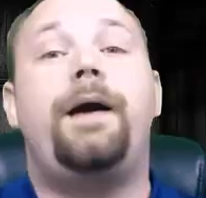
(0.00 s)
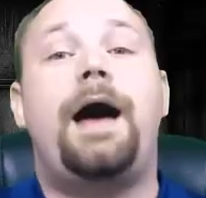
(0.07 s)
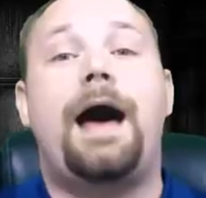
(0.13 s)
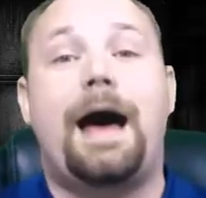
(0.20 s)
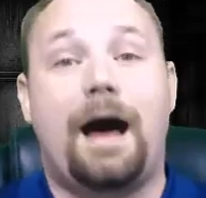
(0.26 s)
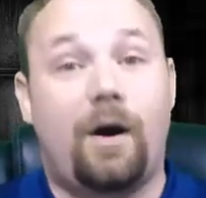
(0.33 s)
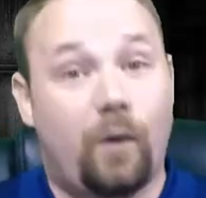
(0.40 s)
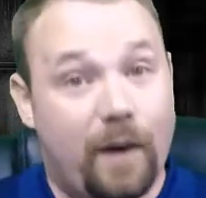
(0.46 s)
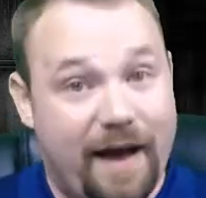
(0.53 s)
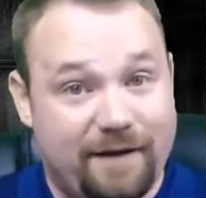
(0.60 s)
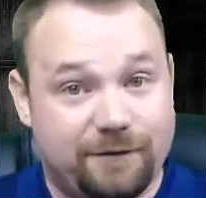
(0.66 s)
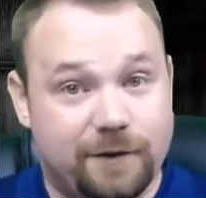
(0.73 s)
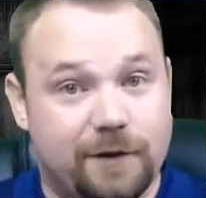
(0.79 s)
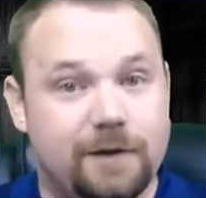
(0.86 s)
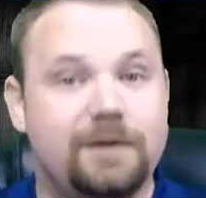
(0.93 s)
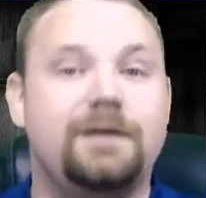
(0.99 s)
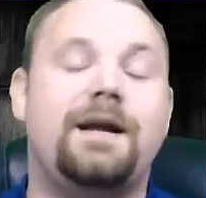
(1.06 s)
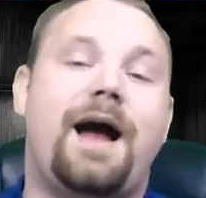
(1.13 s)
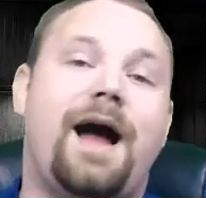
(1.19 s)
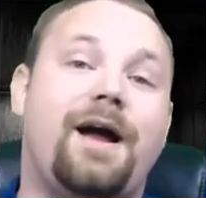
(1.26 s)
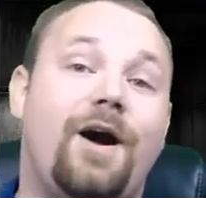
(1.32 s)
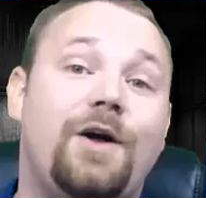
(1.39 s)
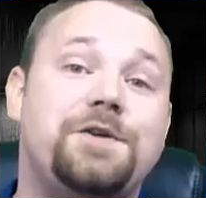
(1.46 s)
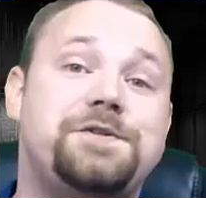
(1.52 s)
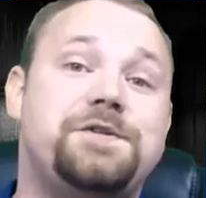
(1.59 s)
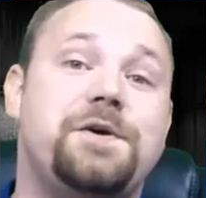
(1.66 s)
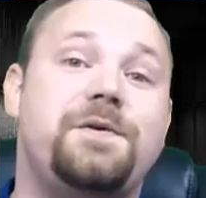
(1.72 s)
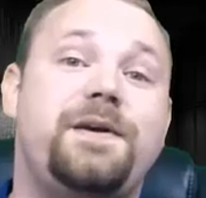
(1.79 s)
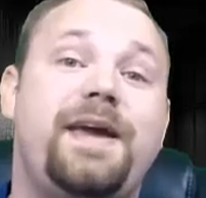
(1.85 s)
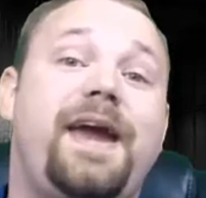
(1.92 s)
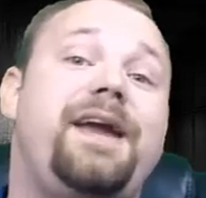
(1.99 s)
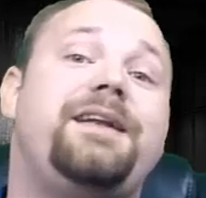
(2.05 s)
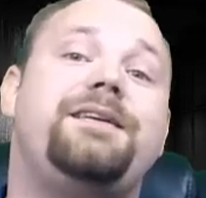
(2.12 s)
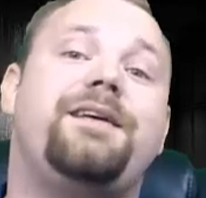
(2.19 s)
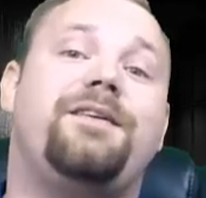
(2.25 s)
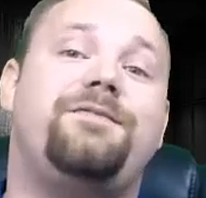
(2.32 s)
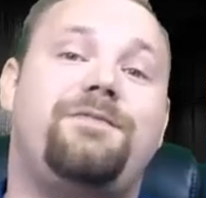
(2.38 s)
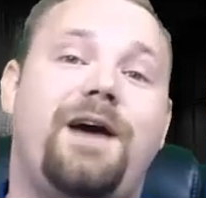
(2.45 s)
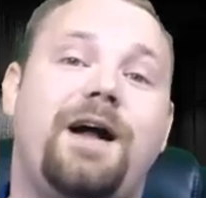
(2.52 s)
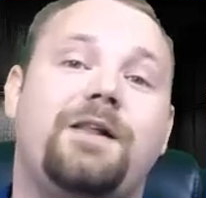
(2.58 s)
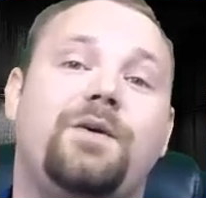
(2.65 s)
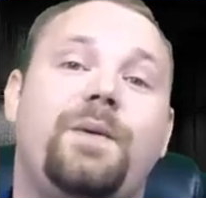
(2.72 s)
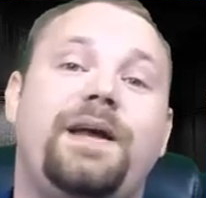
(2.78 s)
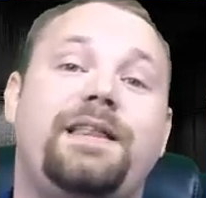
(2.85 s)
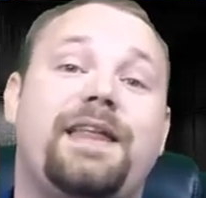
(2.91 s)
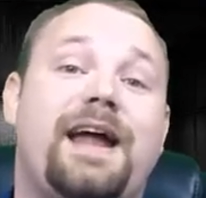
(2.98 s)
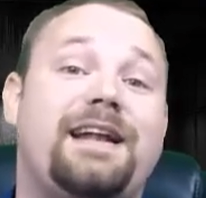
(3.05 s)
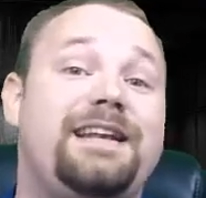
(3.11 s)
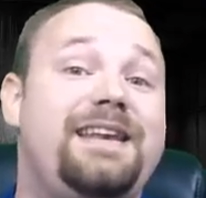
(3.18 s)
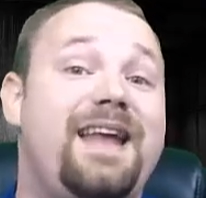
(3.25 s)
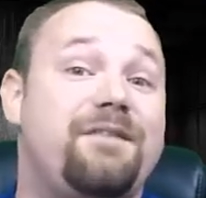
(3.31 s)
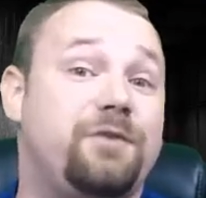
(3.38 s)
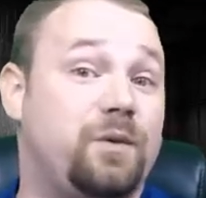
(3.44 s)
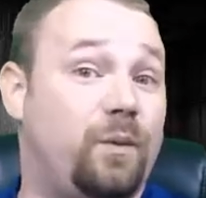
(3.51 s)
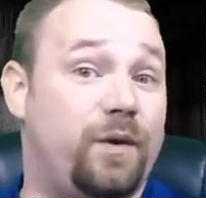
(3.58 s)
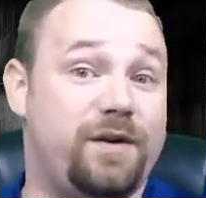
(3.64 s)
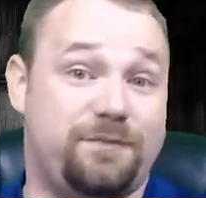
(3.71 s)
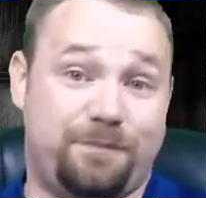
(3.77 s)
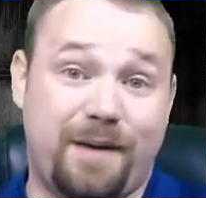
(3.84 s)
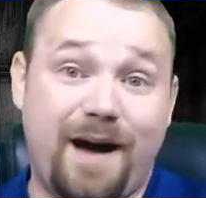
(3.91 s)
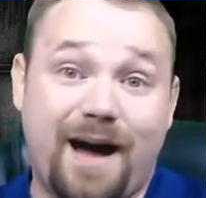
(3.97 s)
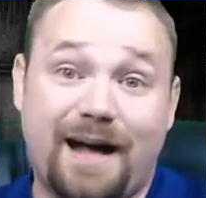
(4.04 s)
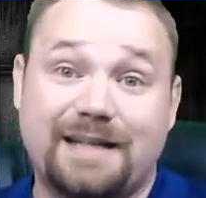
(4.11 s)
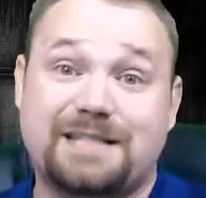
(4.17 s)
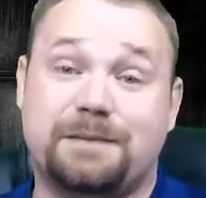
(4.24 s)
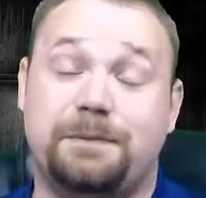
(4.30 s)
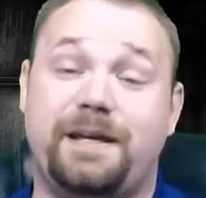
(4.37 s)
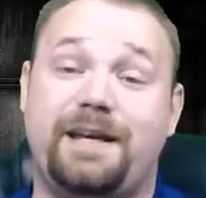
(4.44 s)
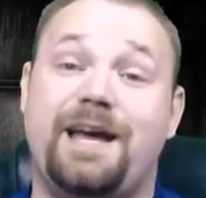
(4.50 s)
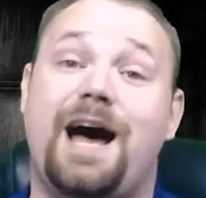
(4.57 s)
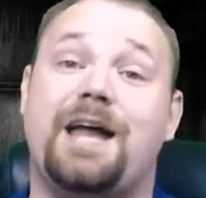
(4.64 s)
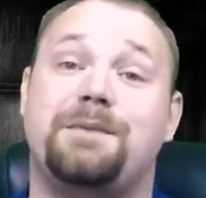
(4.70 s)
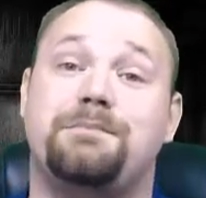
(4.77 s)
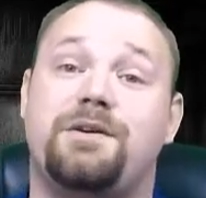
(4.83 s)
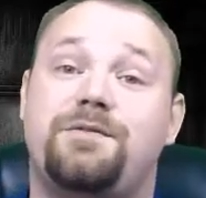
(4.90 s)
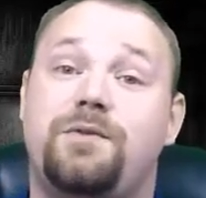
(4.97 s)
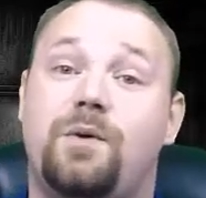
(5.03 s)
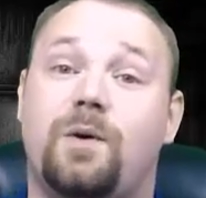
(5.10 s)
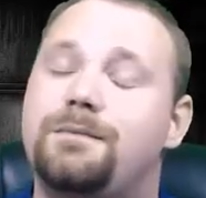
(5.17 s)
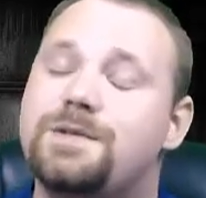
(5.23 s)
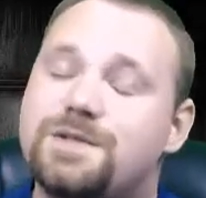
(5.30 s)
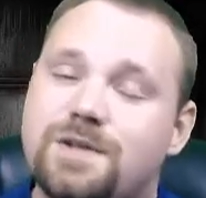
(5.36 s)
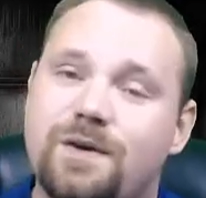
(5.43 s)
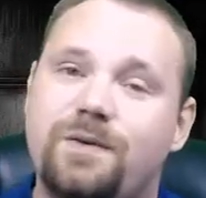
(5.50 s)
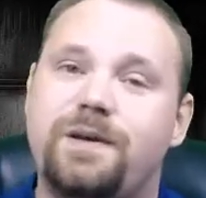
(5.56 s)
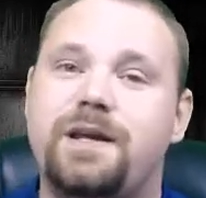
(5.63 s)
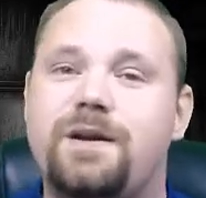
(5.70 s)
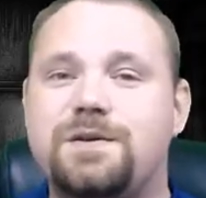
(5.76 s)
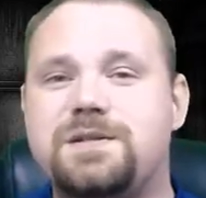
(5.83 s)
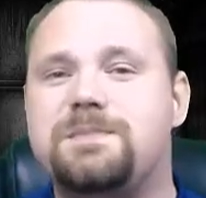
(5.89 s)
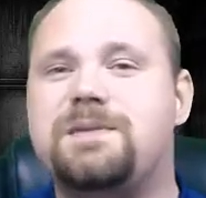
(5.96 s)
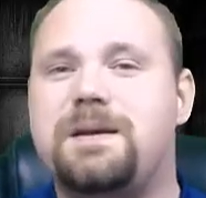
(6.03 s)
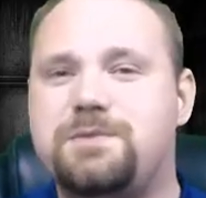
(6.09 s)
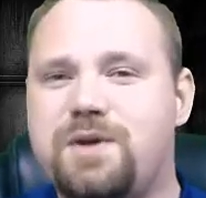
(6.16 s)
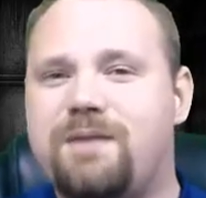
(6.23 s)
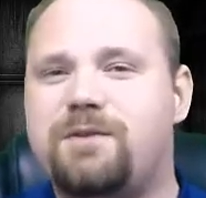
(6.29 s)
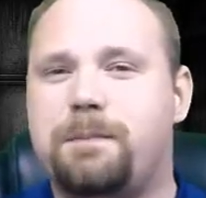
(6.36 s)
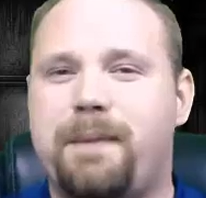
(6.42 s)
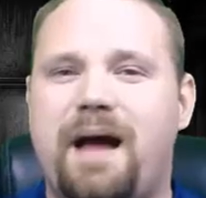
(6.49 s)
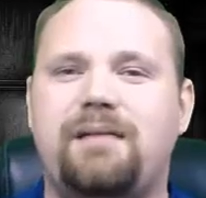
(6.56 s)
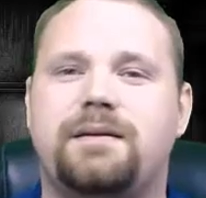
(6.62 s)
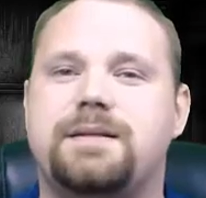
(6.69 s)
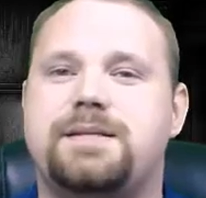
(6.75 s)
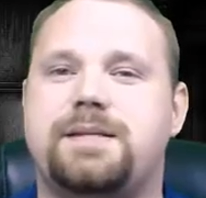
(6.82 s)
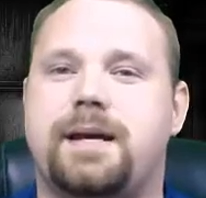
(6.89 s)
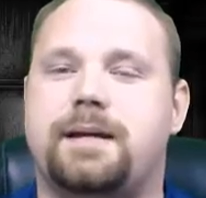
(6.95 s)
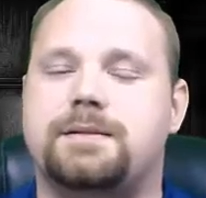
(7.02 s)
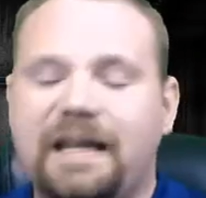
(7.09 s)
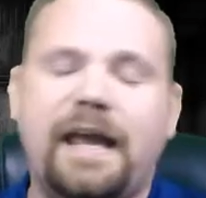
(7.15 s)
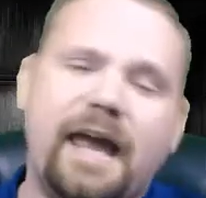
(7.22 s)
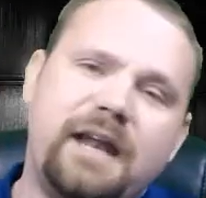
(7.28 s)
However, I also gained a following that I never would have possibly gotten before. So, you know, sometimes you have to balance things.